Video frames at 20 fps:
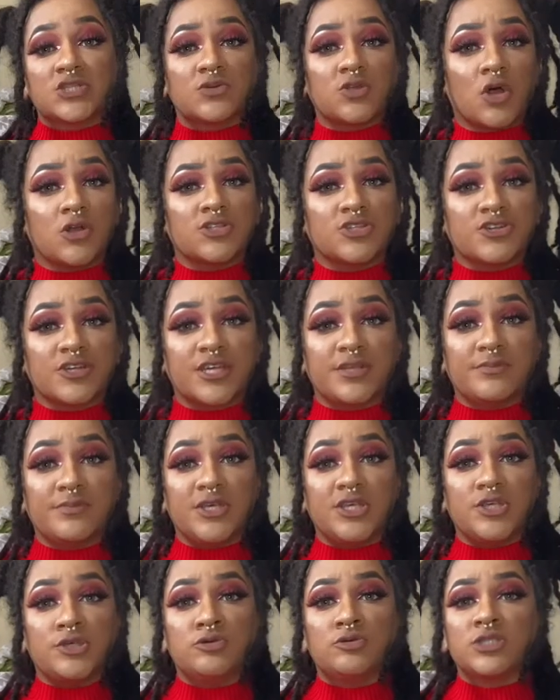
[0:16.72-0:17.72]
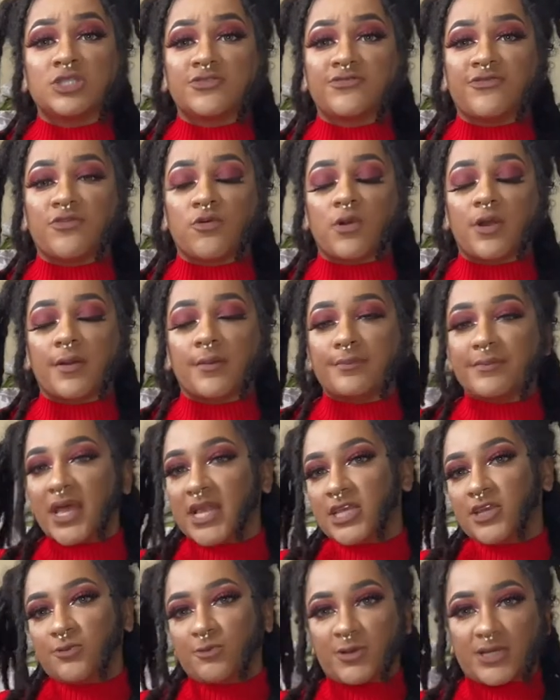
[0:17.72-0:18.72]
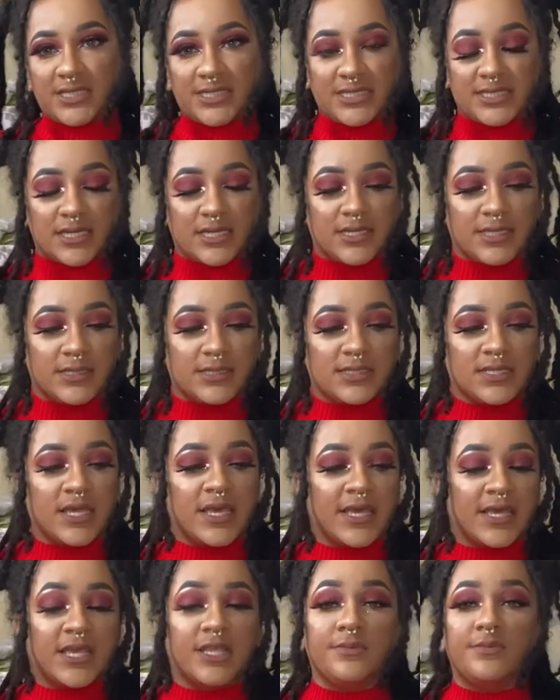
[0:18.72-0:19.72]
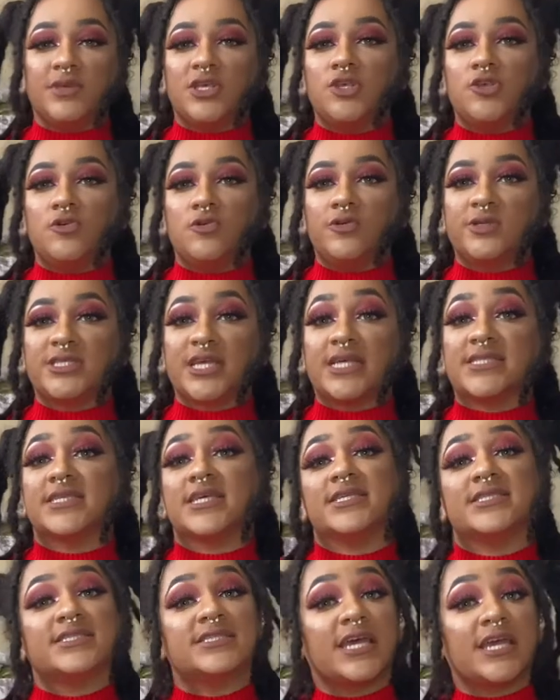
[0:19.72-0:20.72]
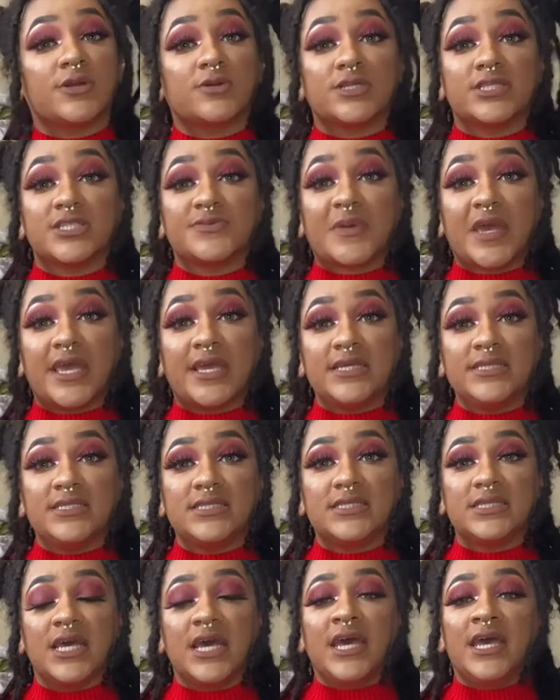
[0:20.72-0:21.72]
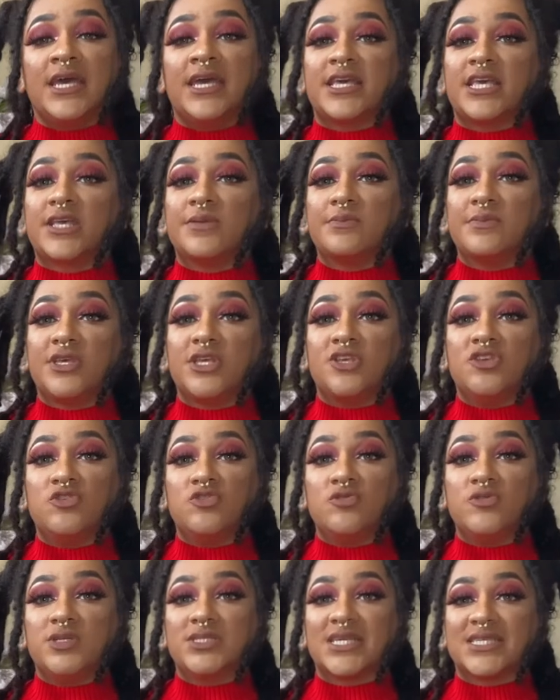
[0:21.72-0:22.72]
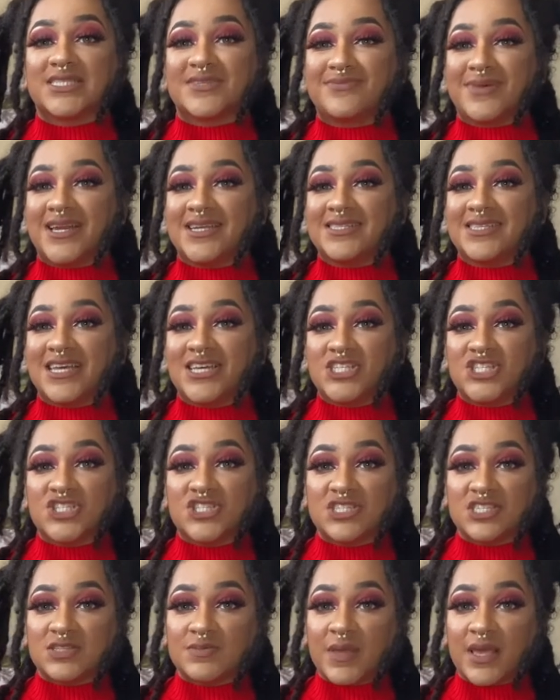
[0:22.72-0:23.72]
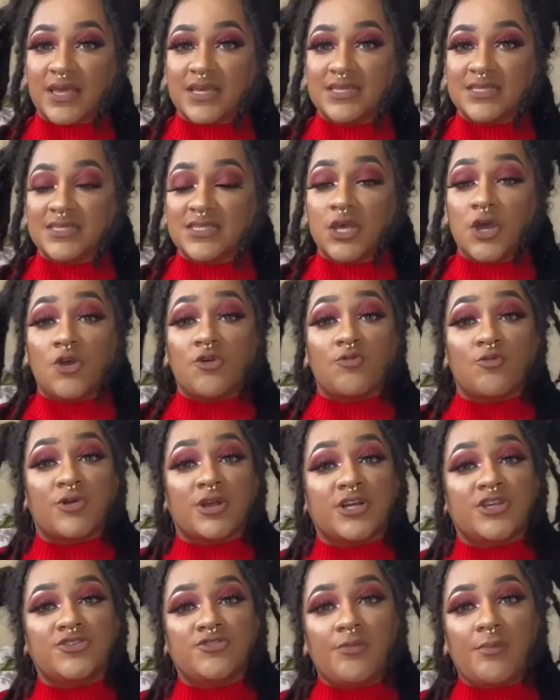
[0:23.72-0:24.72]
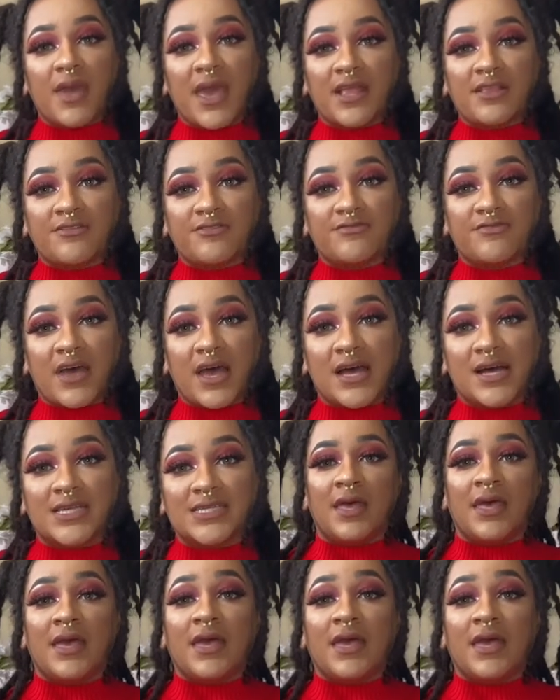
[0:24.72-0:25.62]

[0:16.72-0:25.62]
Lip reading: an altar can be used for many reasons. It can be used as a sacred space, it can be used as a meditation space where you manifest.